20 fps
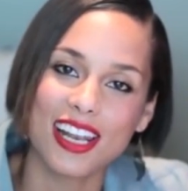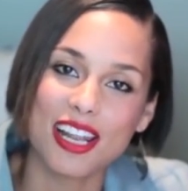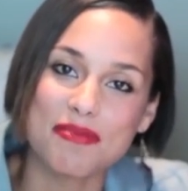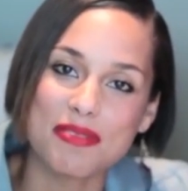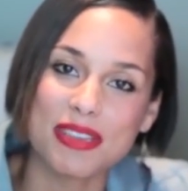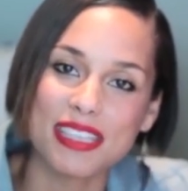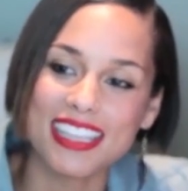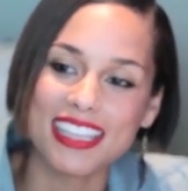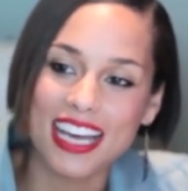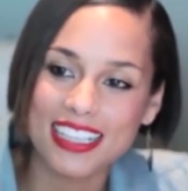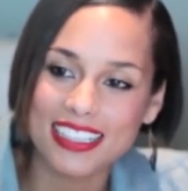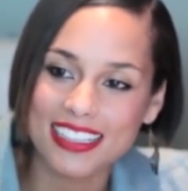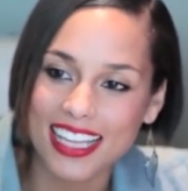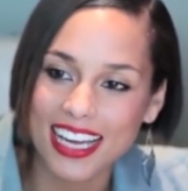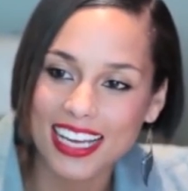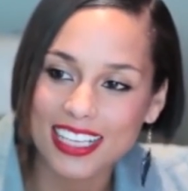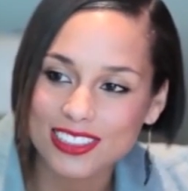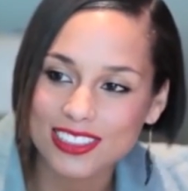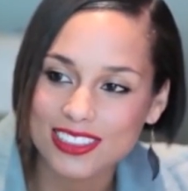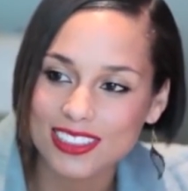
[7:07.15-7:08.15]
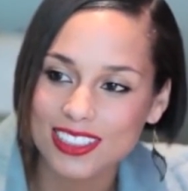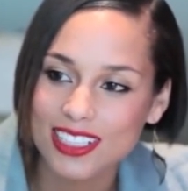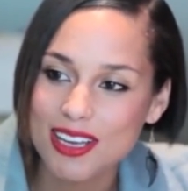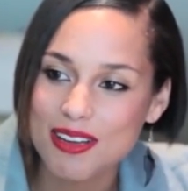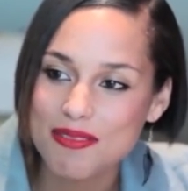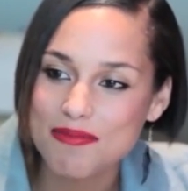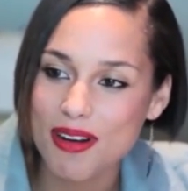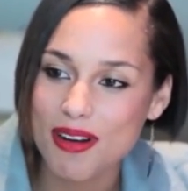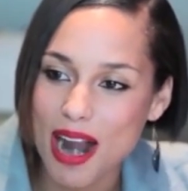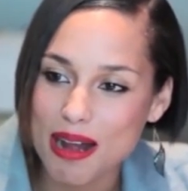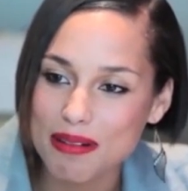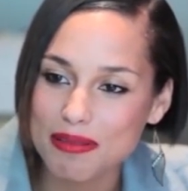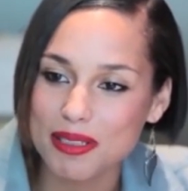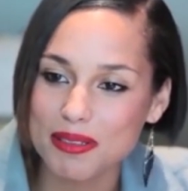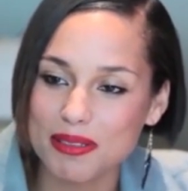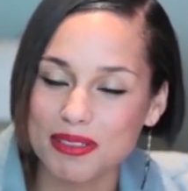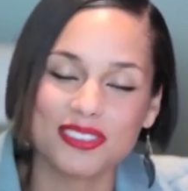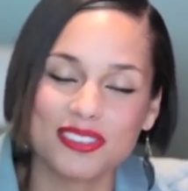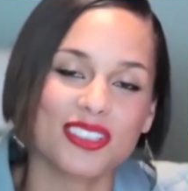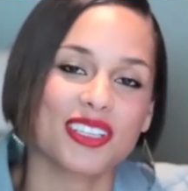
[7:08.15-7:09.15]
And I mean that that's
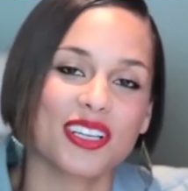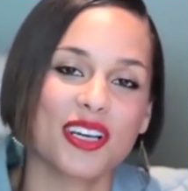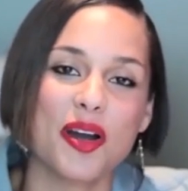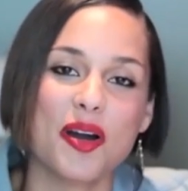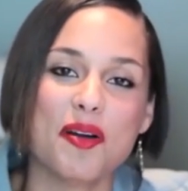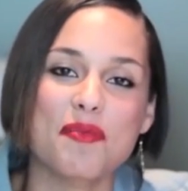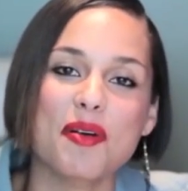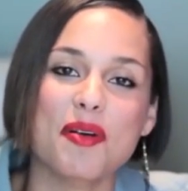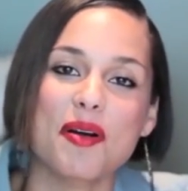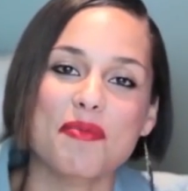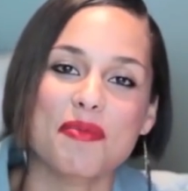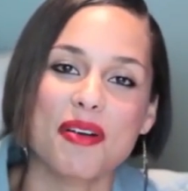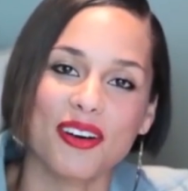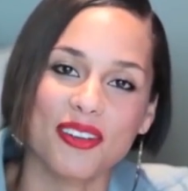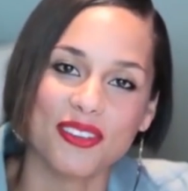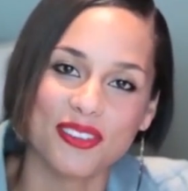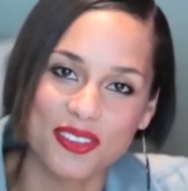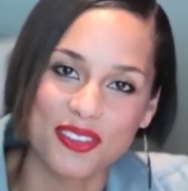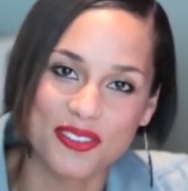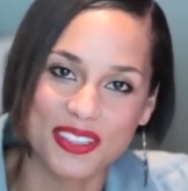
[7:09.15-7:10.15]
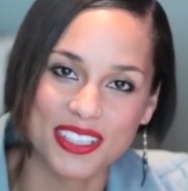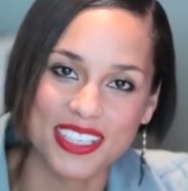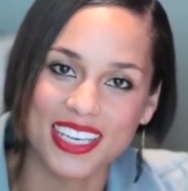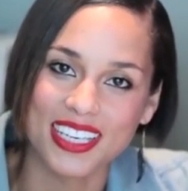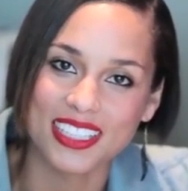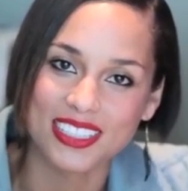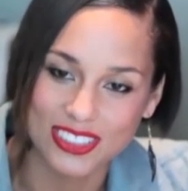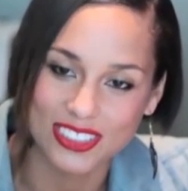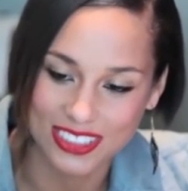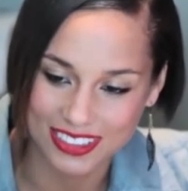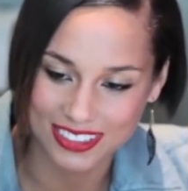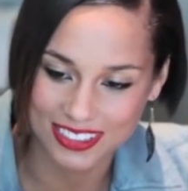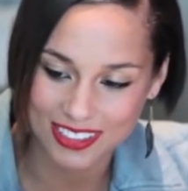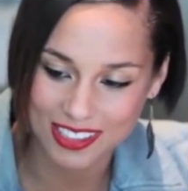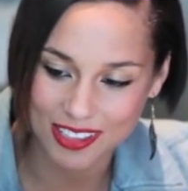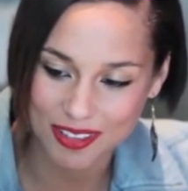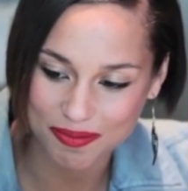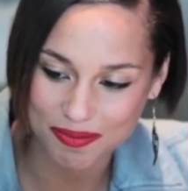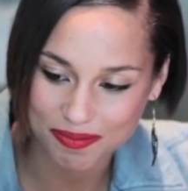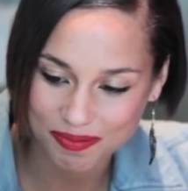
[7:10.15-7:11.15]
probably what's gonna come up on some
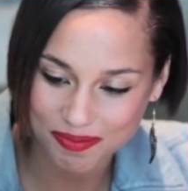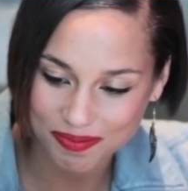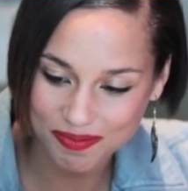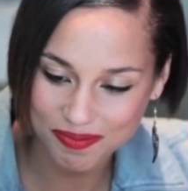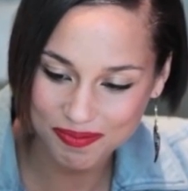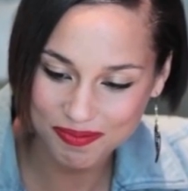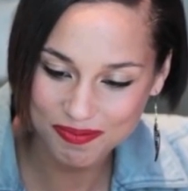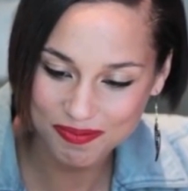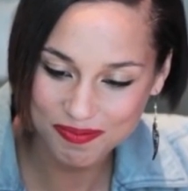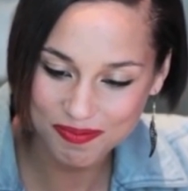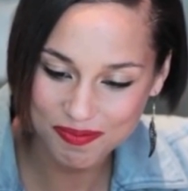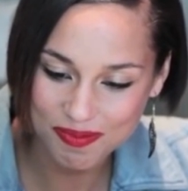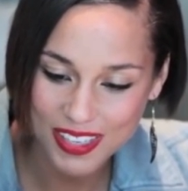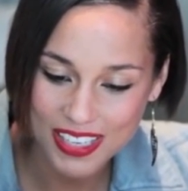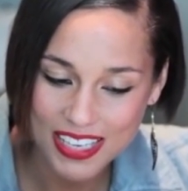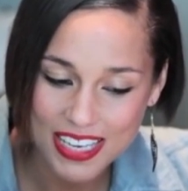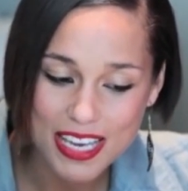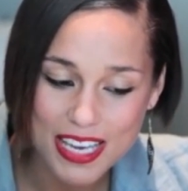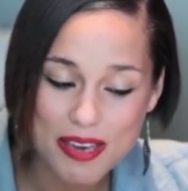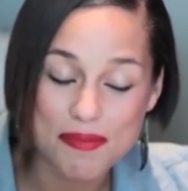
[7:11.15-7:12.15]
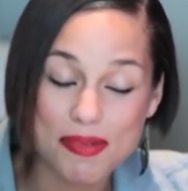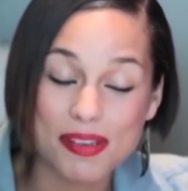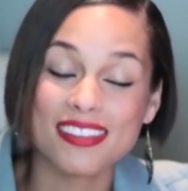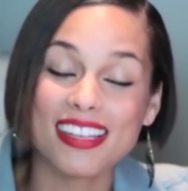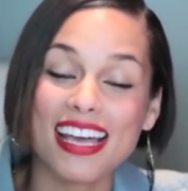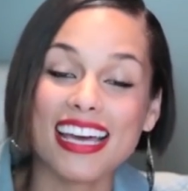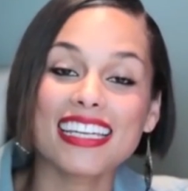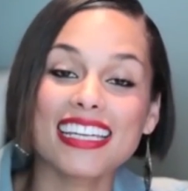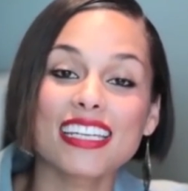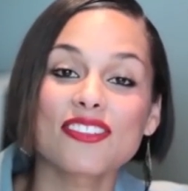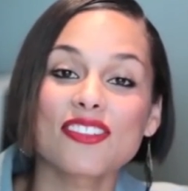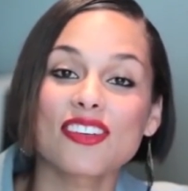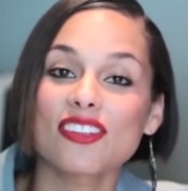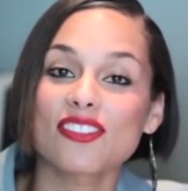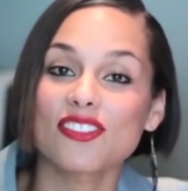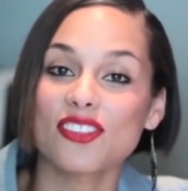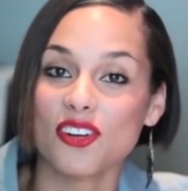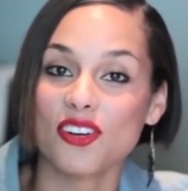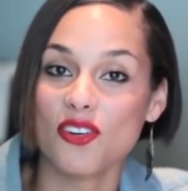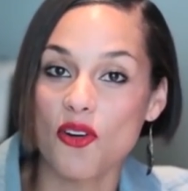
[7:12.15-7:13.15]
occasions. Because I didn't
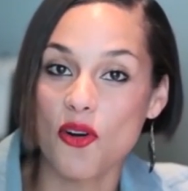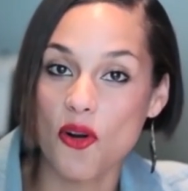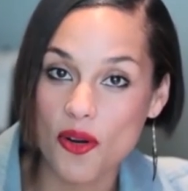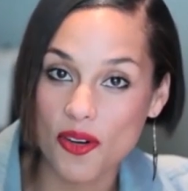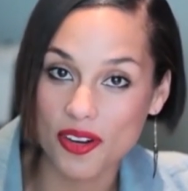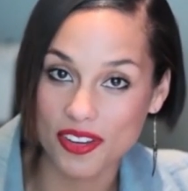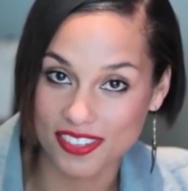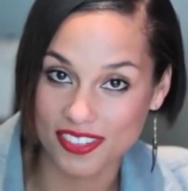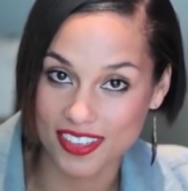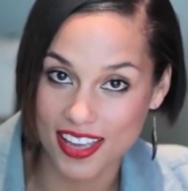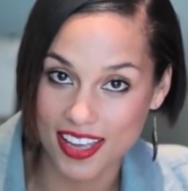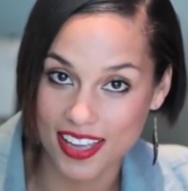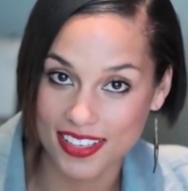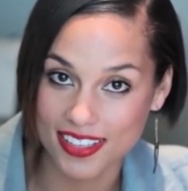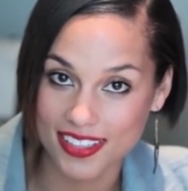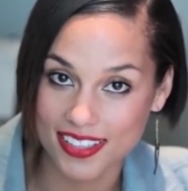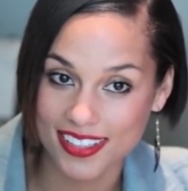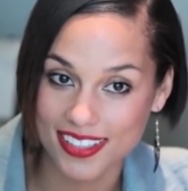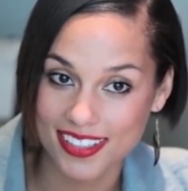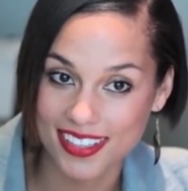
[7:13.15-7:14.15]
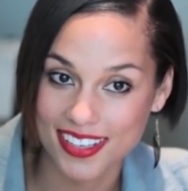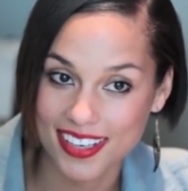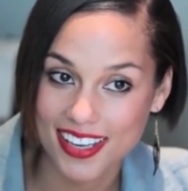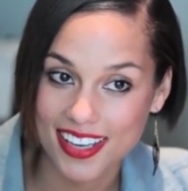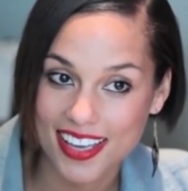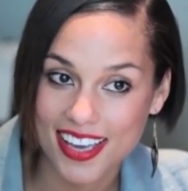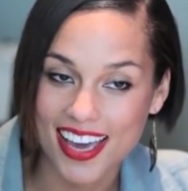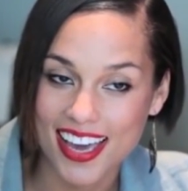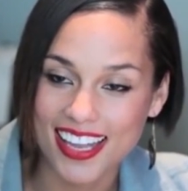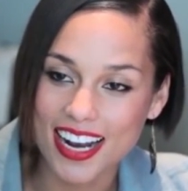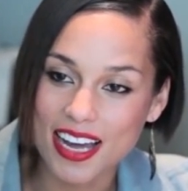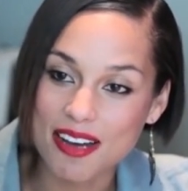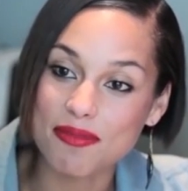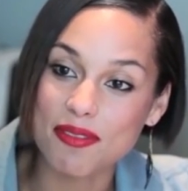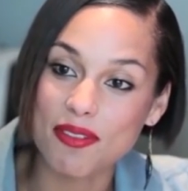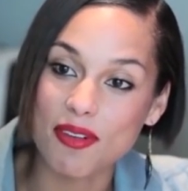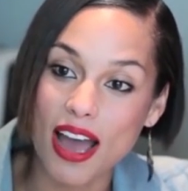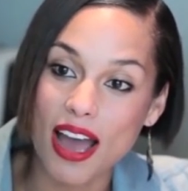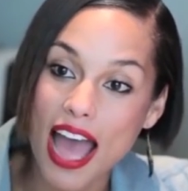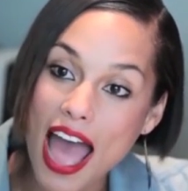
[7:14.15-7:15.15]
even get to the chorus yet.
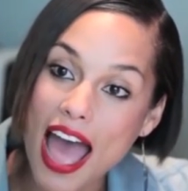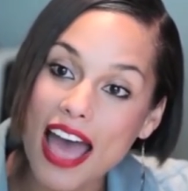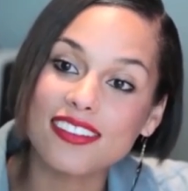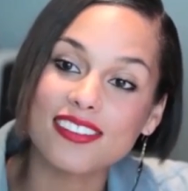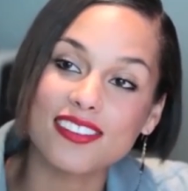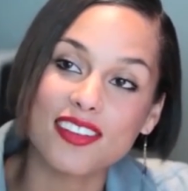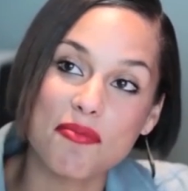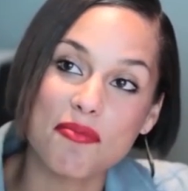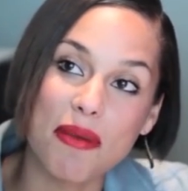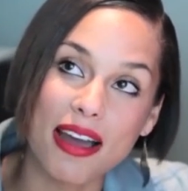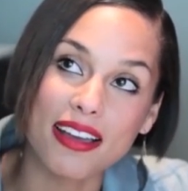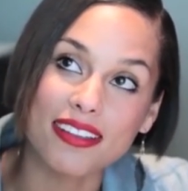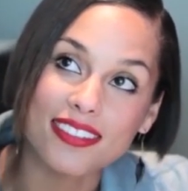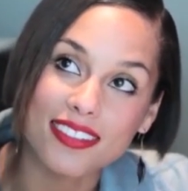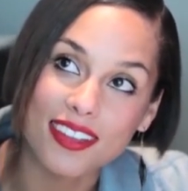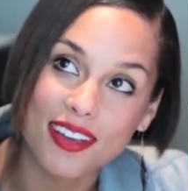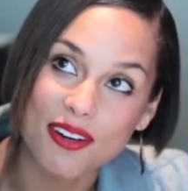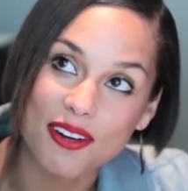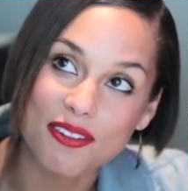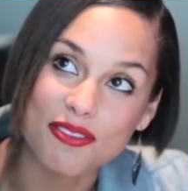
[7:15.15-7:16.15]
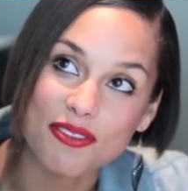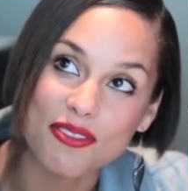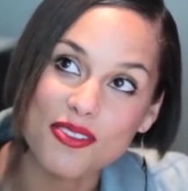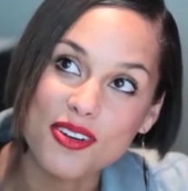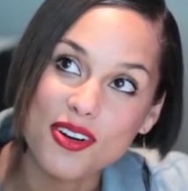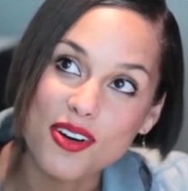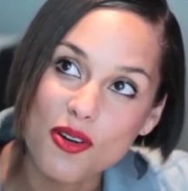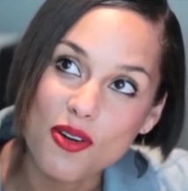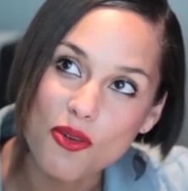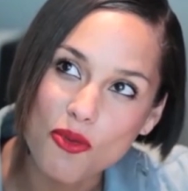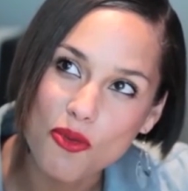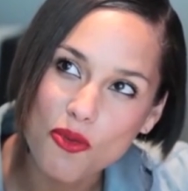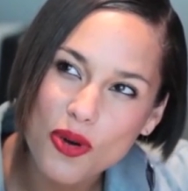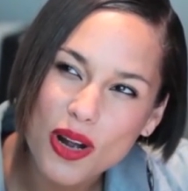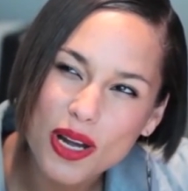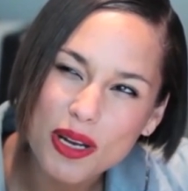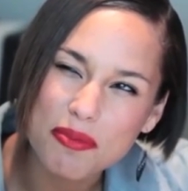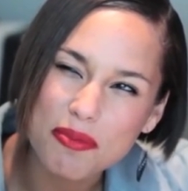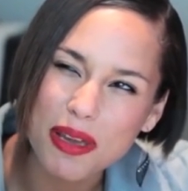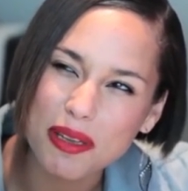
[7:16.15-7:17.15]
And I'm asking myself,
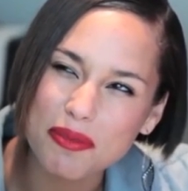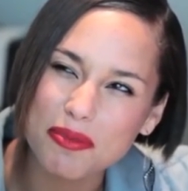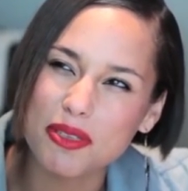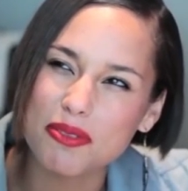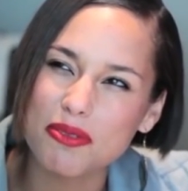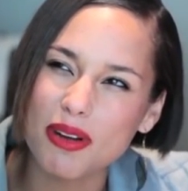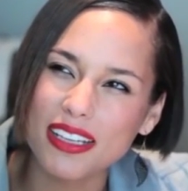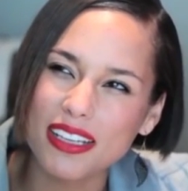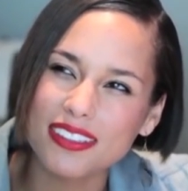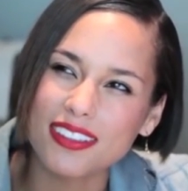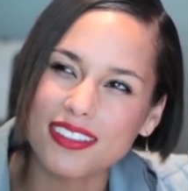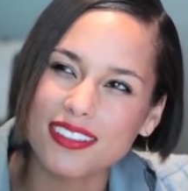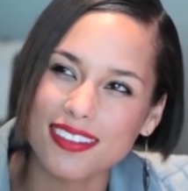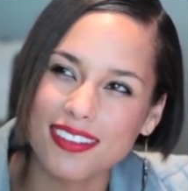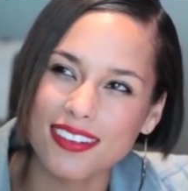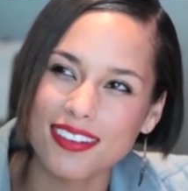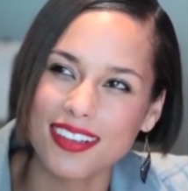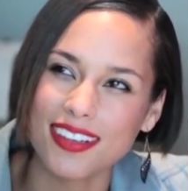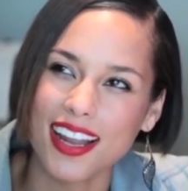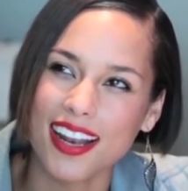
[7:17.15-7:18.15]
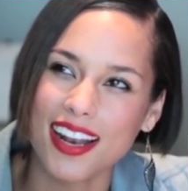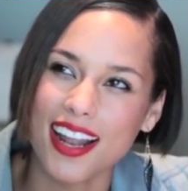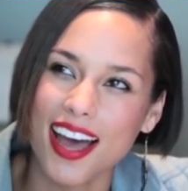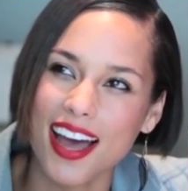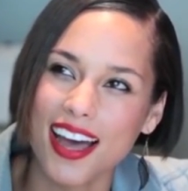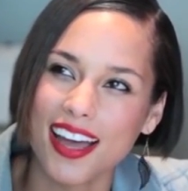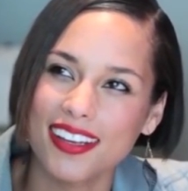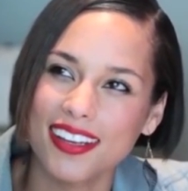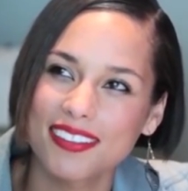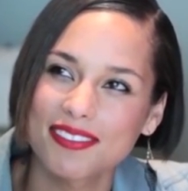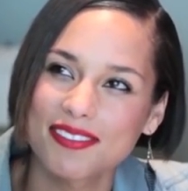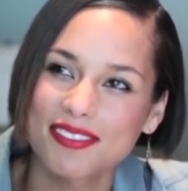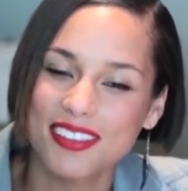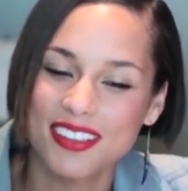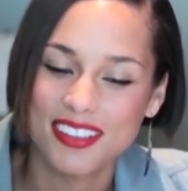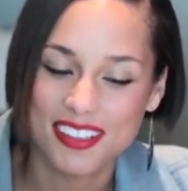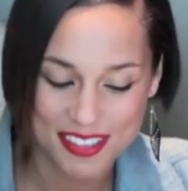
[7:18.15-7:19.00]
what made me write this song that high?